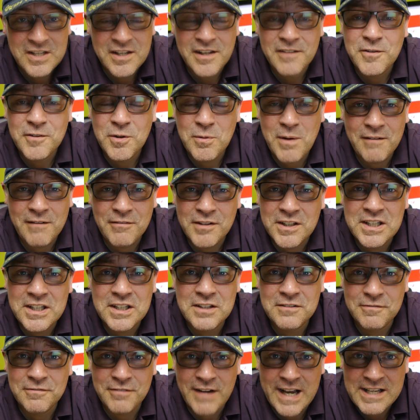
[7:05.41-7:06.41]
If you have any
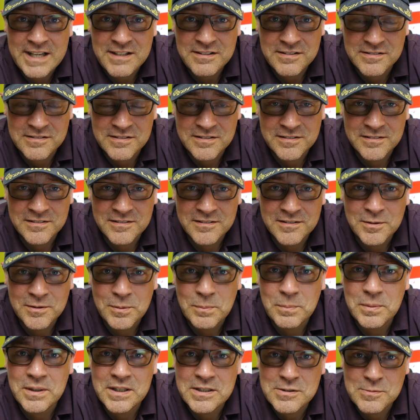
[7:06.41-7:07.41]
advice,
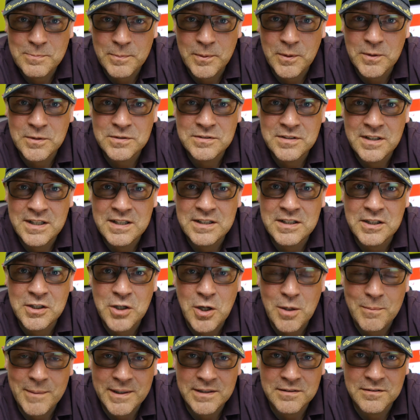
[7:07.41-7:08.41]
please post it in the
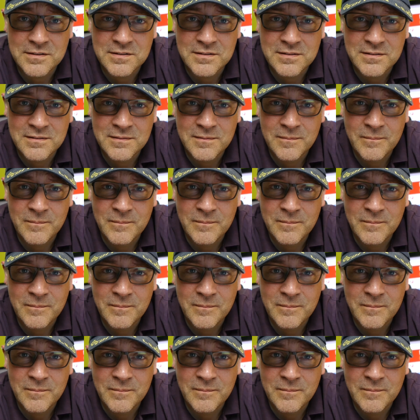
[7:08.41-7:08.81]
comments.